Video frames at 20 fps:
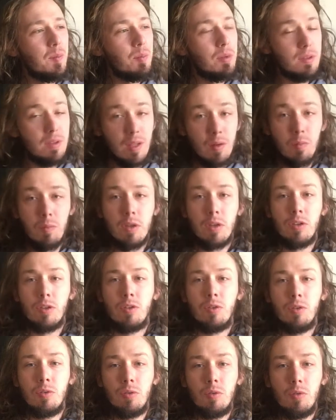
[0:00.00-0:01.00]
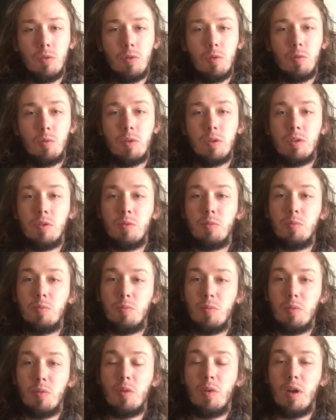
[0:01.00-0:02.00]
But then when you
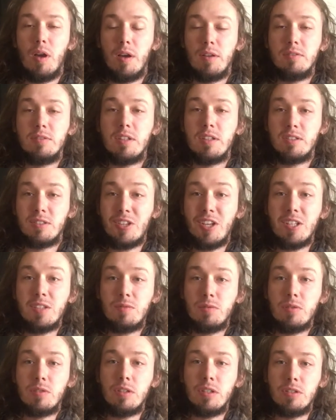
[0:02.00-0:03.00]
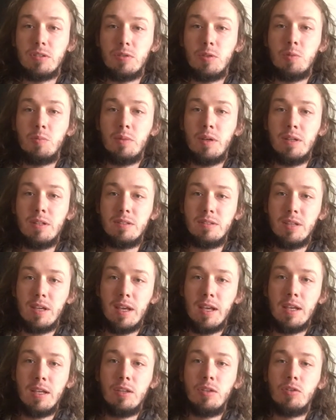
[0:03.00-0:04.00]
successfully do
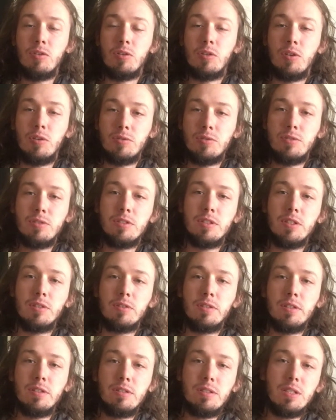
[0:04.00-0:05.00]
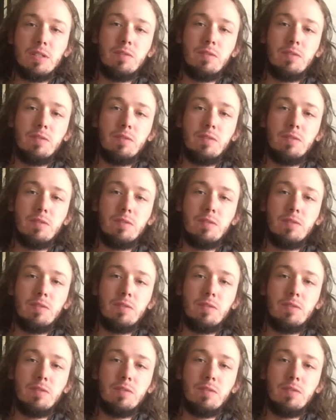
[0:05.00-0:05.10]
maintain your own stillness,